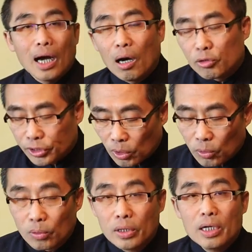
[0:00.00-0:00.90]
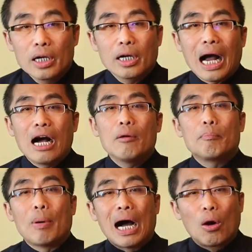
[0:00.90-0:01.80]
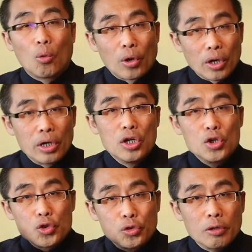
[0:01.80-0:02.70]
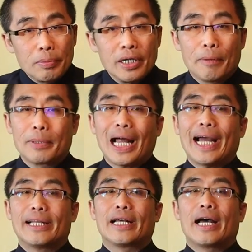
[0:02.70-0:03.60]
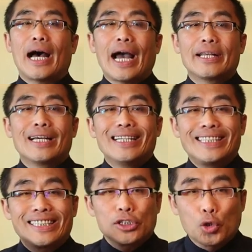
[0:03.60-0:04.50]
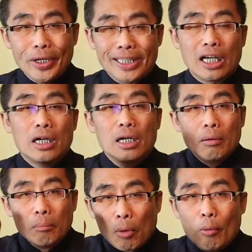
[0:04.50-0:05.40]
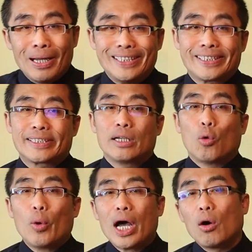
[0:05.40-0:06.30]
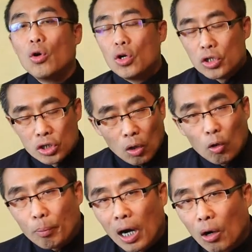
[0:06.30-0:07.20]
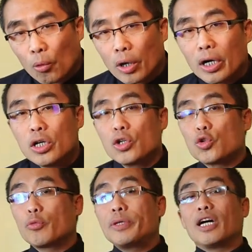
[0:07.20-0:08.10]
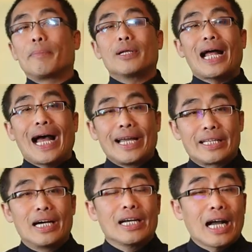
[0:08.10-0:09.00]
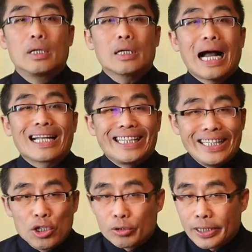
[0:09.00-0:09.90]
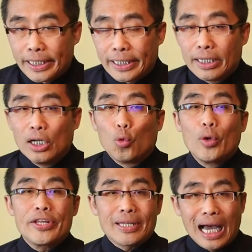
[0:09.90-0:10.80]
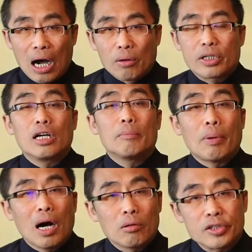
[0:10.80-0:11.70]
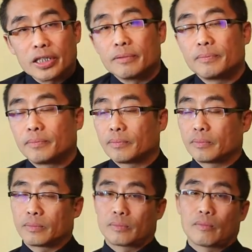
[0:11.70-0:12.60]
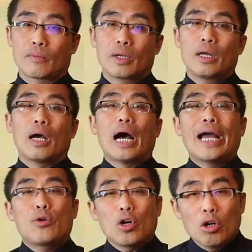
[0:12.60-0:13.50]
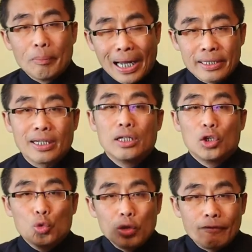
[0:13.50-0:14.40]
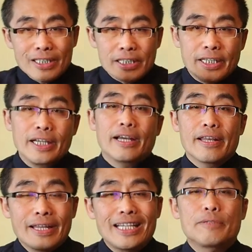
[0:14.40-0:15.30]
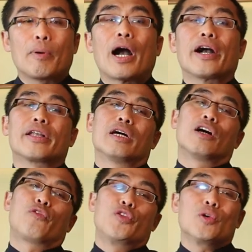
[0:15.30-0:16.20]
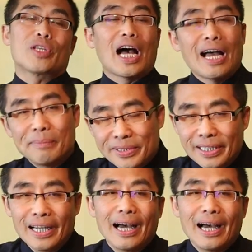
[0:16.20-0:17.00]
Also, Gang power should be applied at discrete moments, while Rou power should be applied continuously without pausing. I recommend revisiting this part a few times